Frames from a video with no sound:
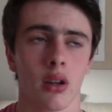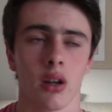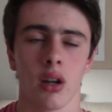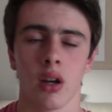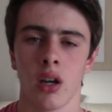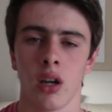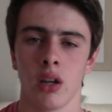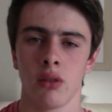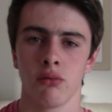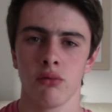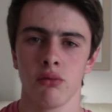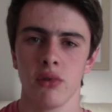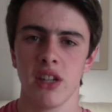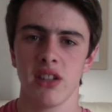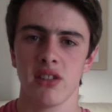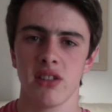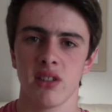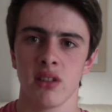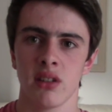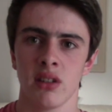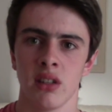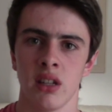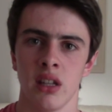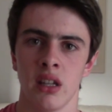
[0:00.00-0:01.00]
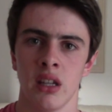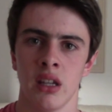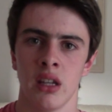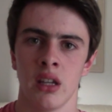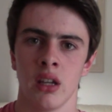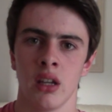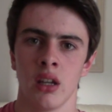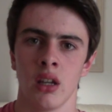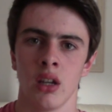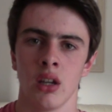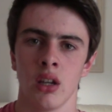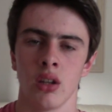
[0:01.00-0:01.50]
I
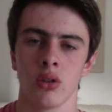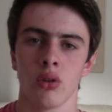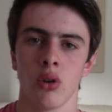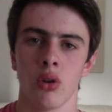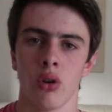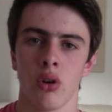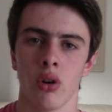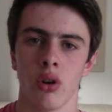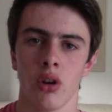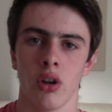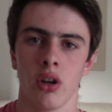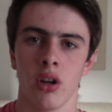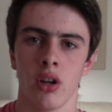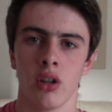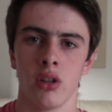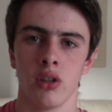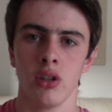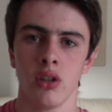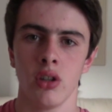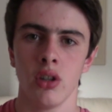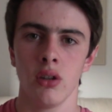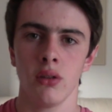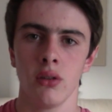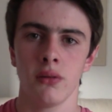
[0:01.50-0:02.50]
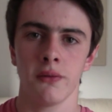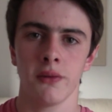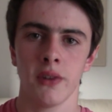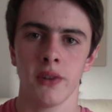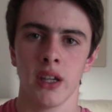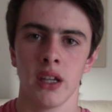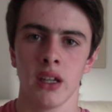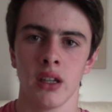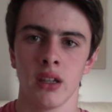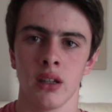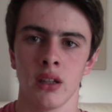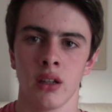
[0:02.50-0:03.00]
recently got a new
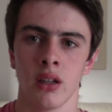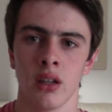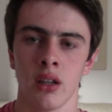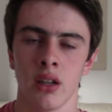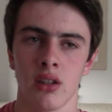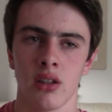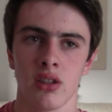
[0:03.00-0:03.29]
thing